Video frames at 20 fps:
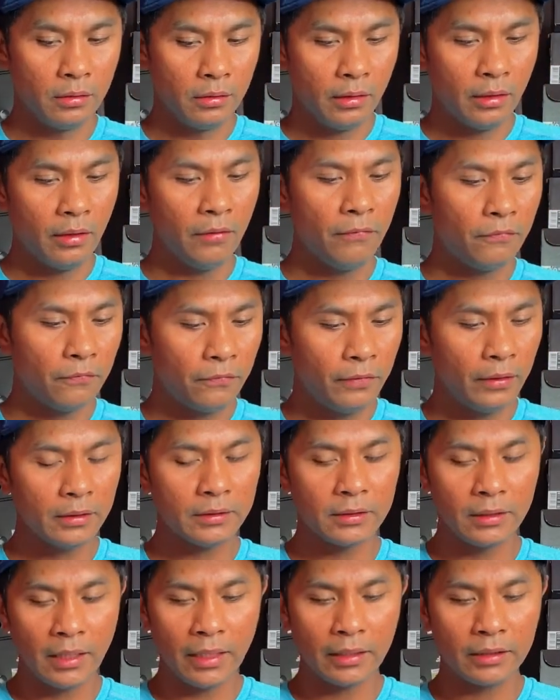it
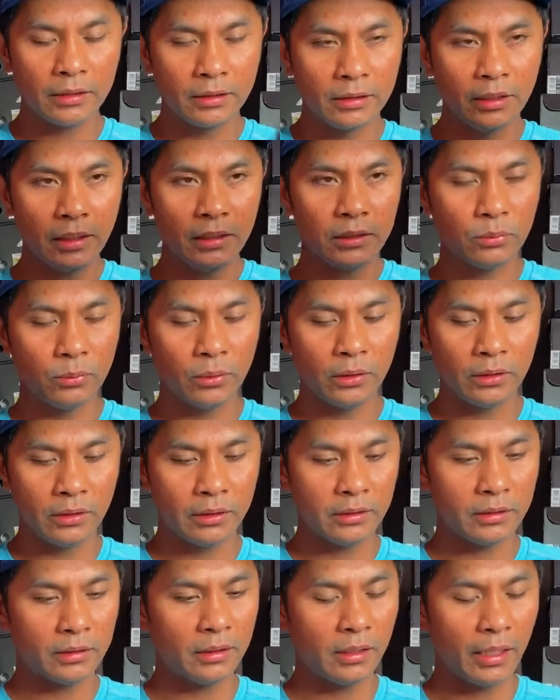feels like this one
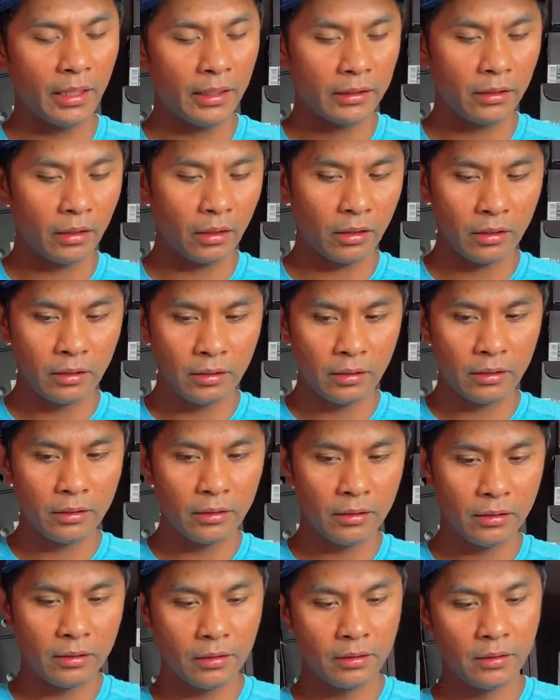is lighter.
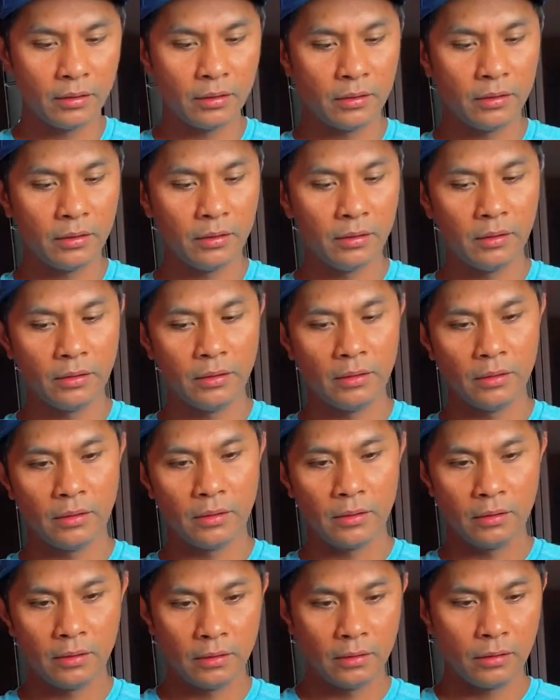
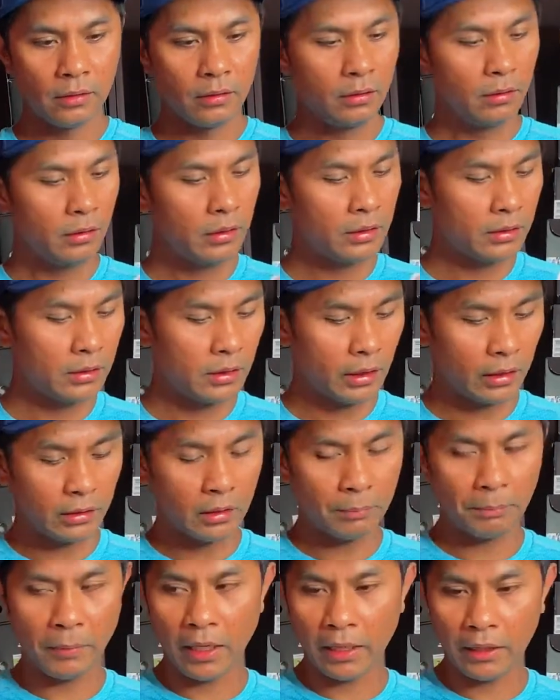Let's take the
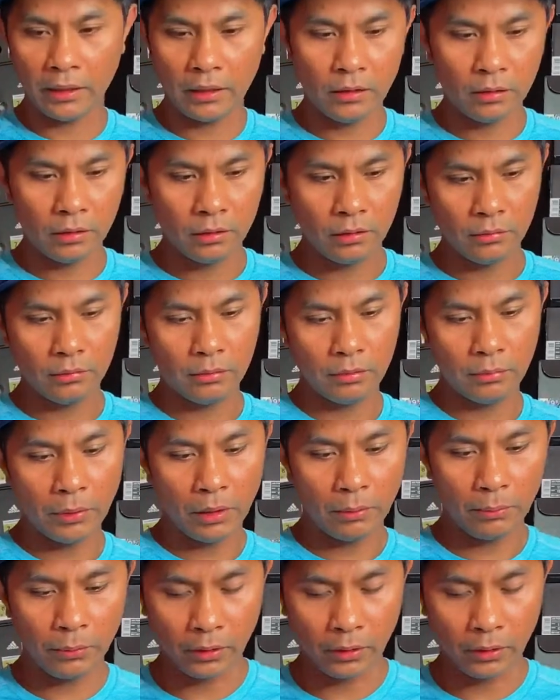paper.